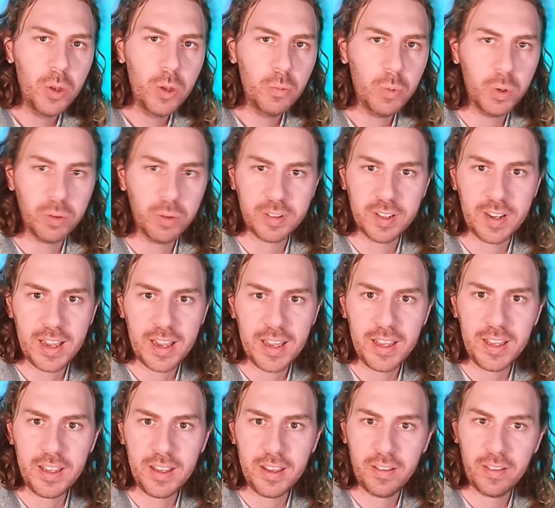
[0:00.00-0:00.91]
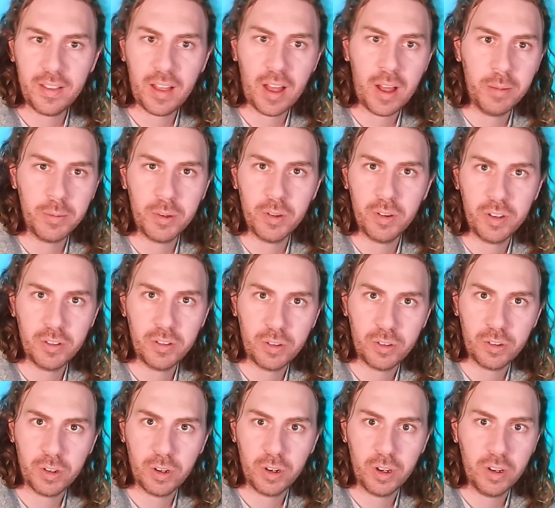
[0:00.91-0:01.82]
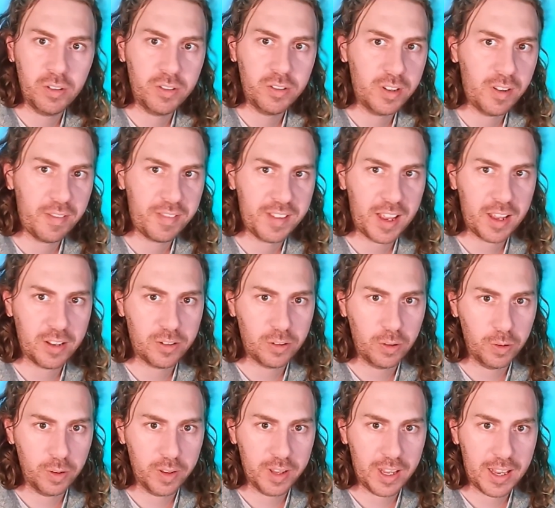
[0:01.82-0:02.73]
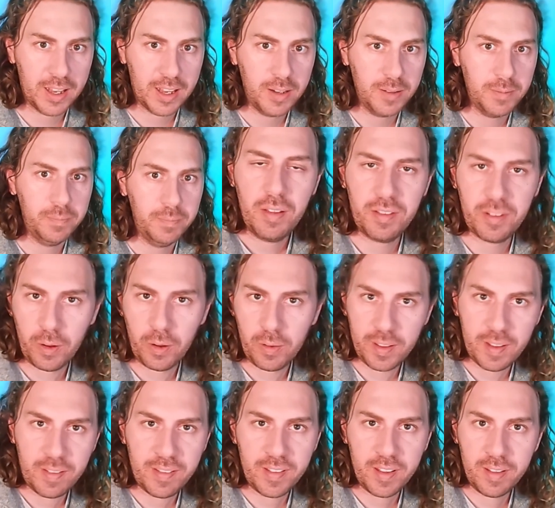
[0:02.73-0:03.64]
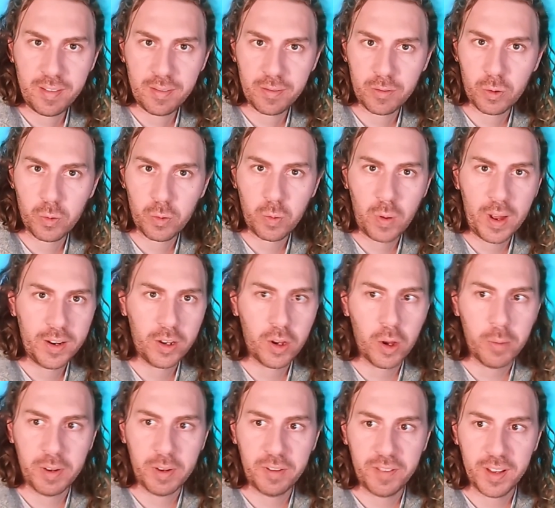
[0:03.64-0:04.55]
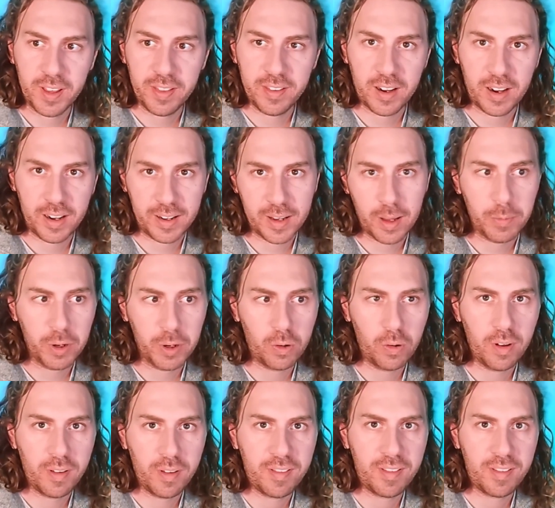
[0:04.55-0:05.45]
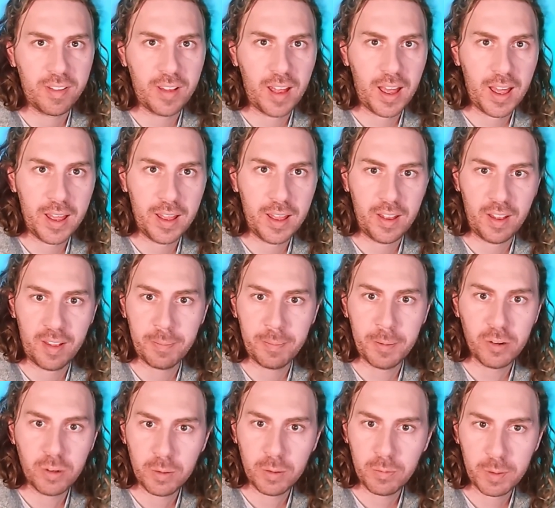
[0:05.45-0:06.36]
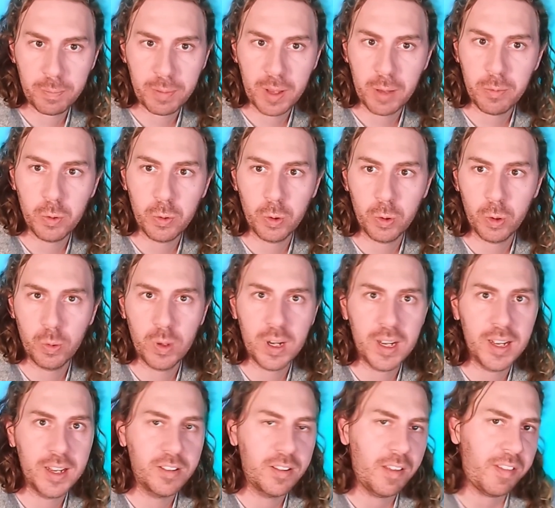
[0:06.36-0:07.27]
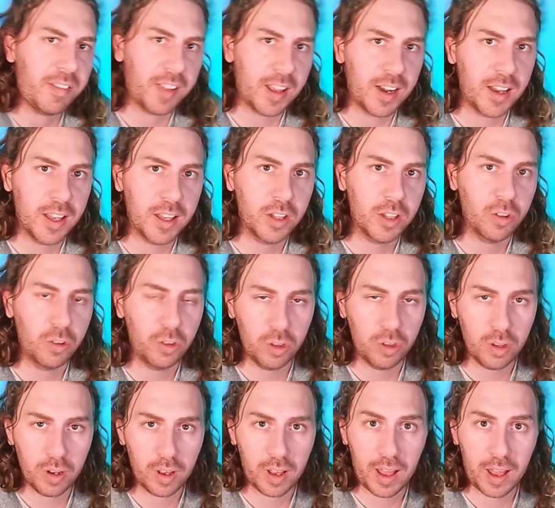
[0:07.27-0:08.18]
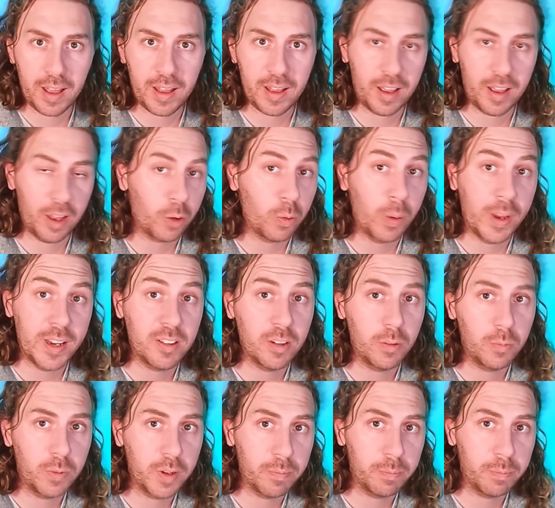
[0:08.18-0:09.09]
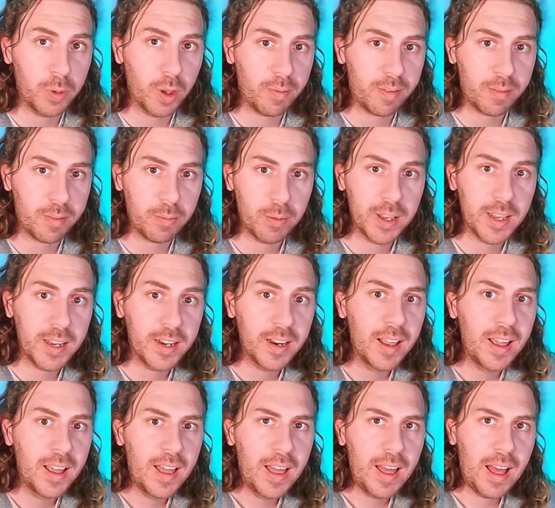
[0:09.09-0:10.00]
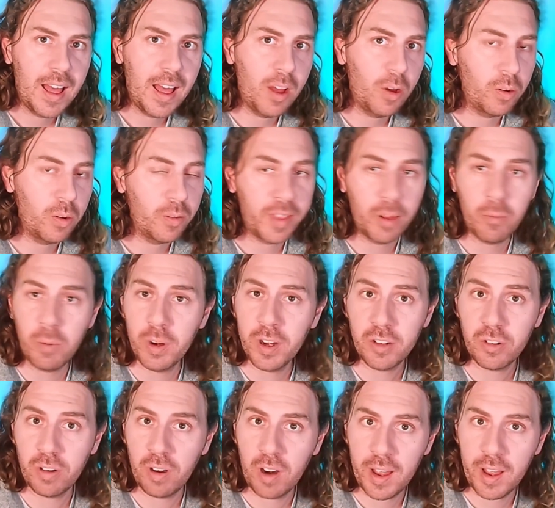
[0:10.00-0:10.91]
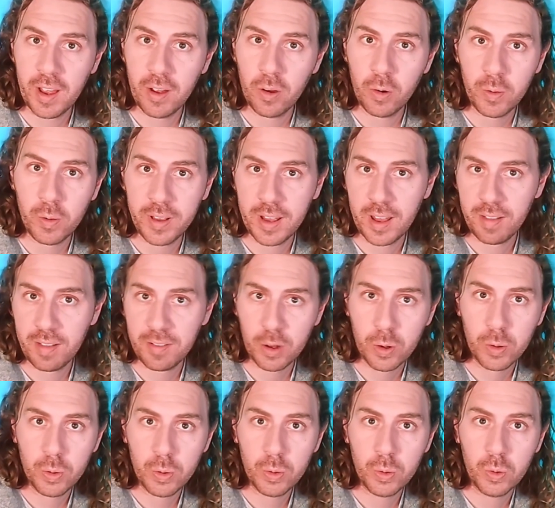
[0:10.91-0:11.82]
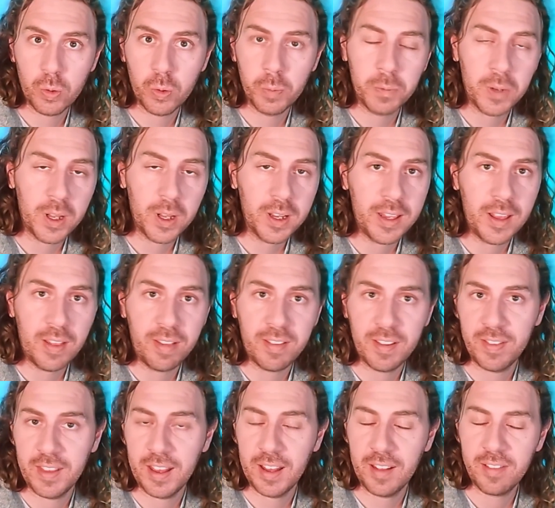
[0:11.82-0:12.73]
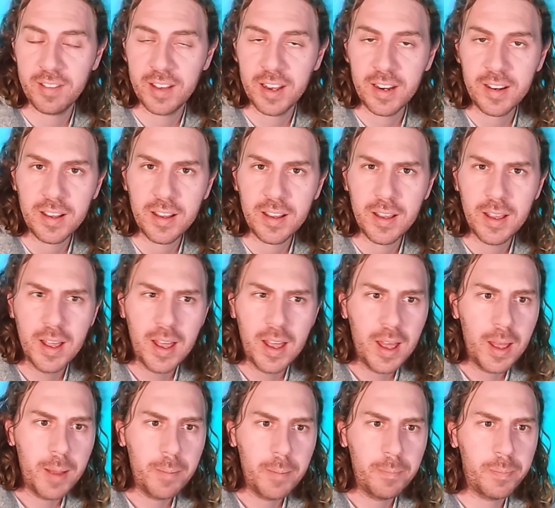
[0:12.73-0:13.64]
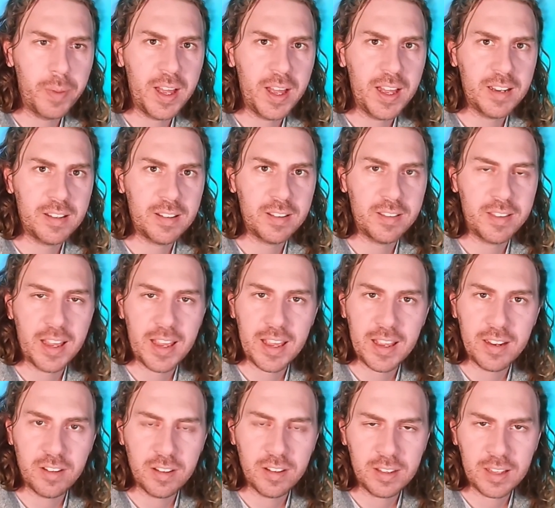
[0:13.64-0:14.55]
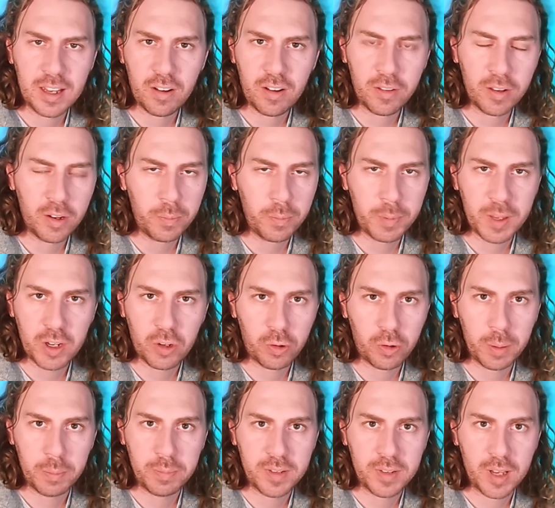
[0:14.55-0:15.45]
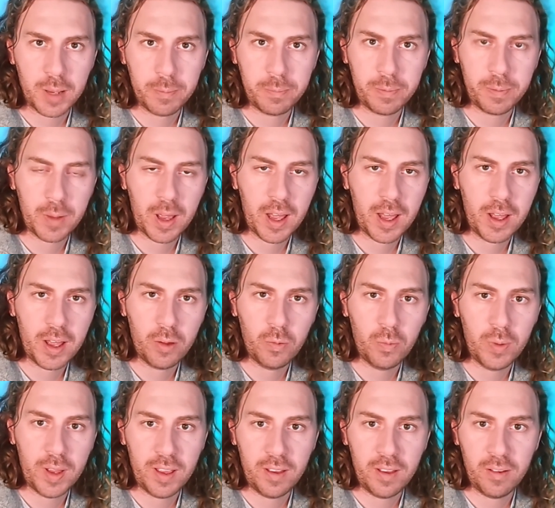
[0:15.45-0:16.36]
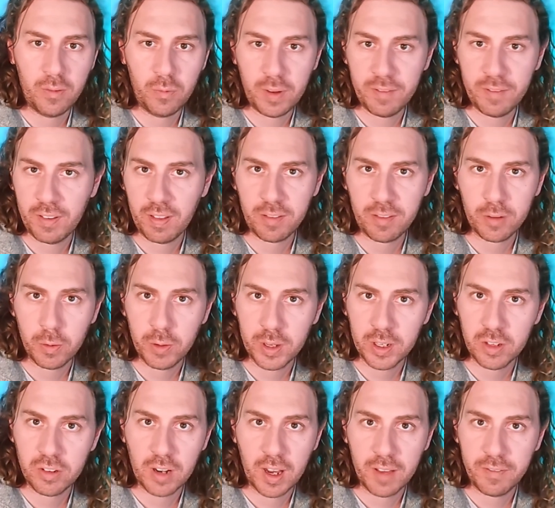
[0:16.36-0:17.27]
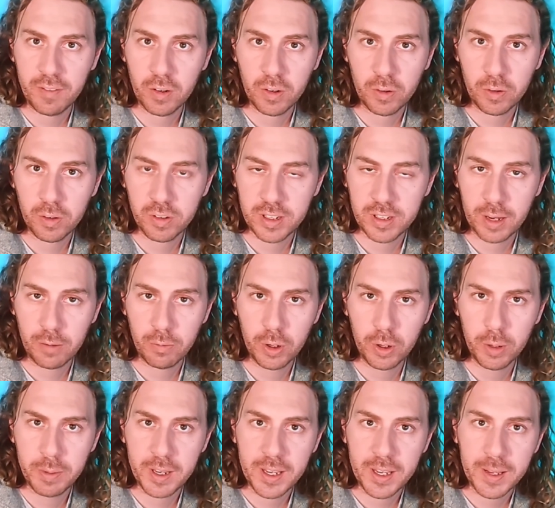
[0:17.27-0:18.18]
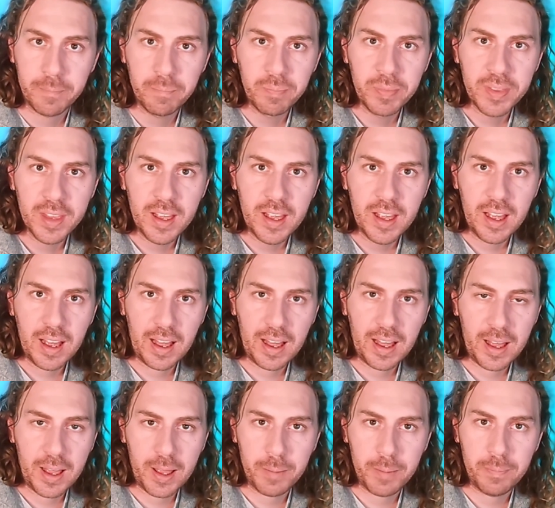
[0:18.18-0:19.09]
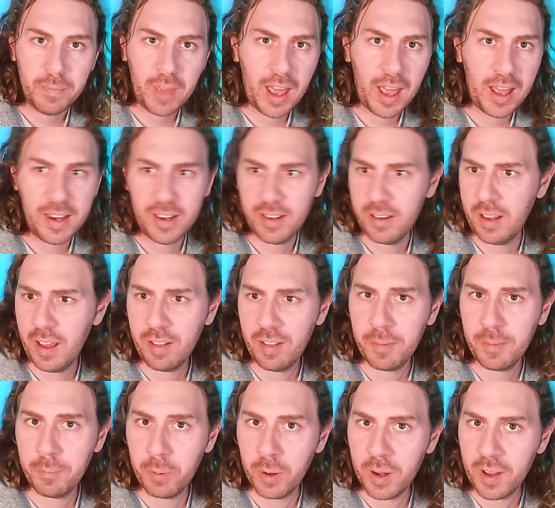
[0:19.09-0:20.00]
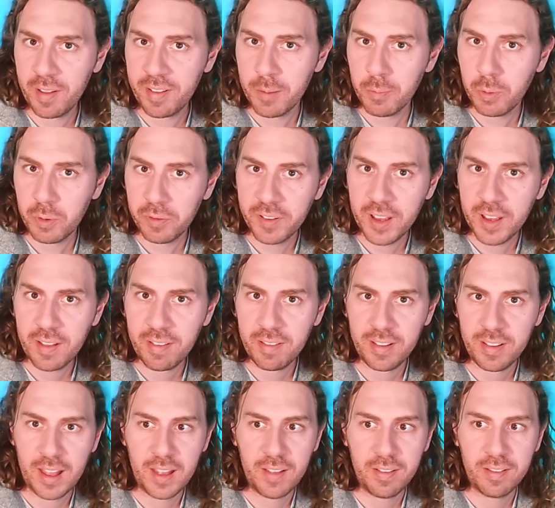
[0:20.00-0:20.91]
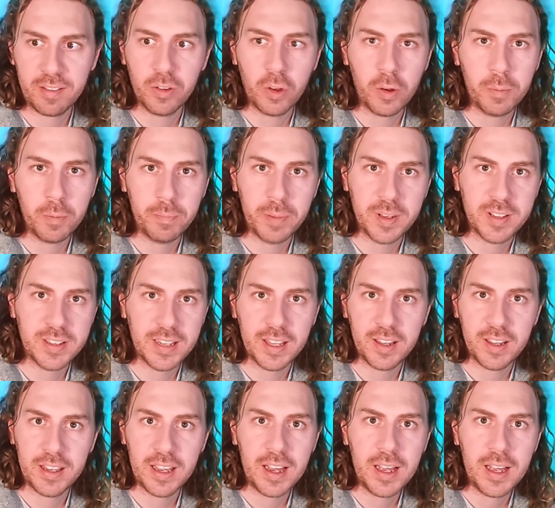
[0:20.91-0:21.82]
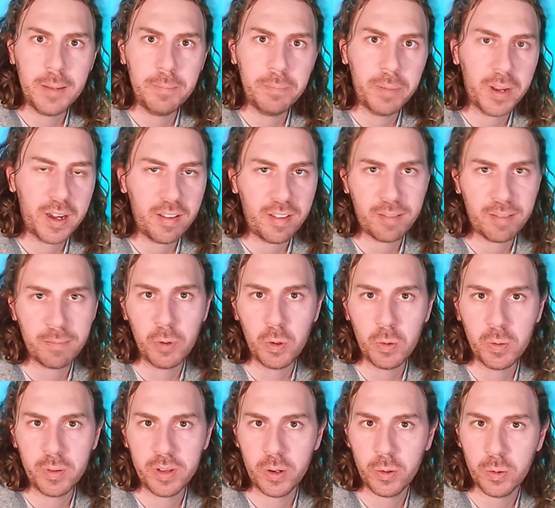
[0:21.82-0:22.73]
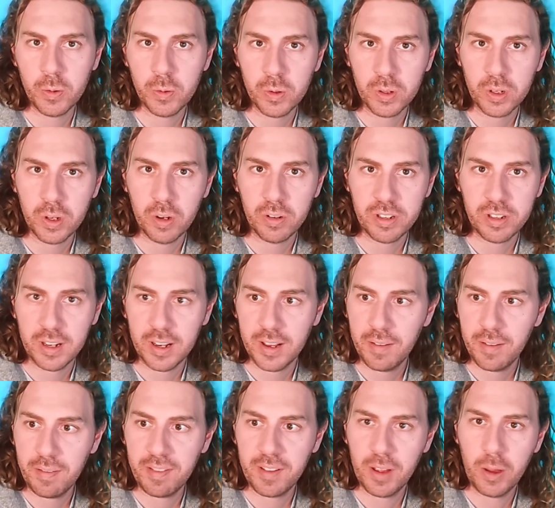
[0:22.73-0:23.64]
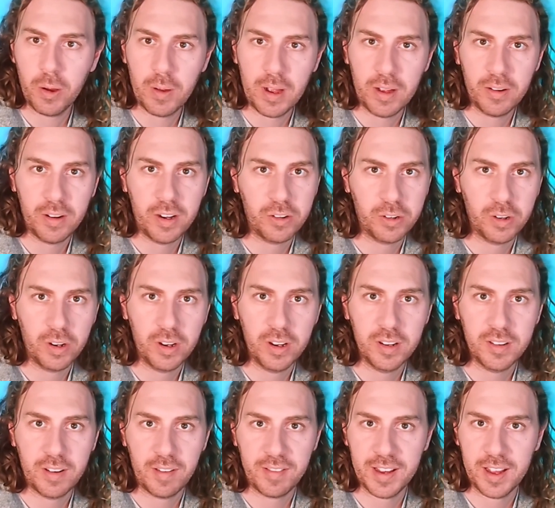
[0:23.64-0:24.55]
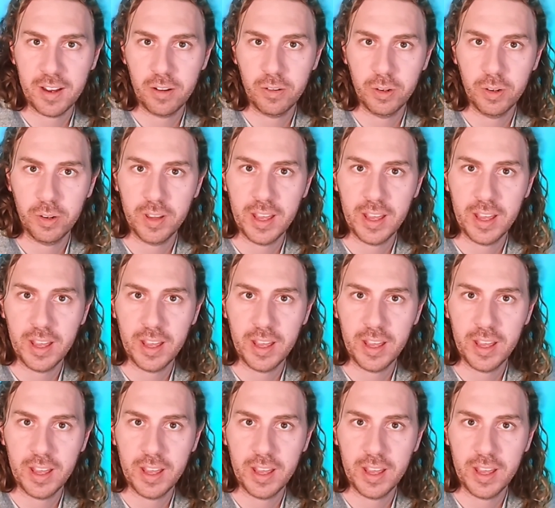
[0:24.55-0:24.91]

well, today I'm going to show you just how to do that. So this is quite a common thing that I come across, especially with people who are just getting acquainted with Burp Suite. They want to try all these cool plugins in the extender, but they just get a little bit tripped up with installing Jython or jRuby. And it's a pretty simple fix. It's not particularly hard, but a small little gotcha. So I'm going to show you just how to do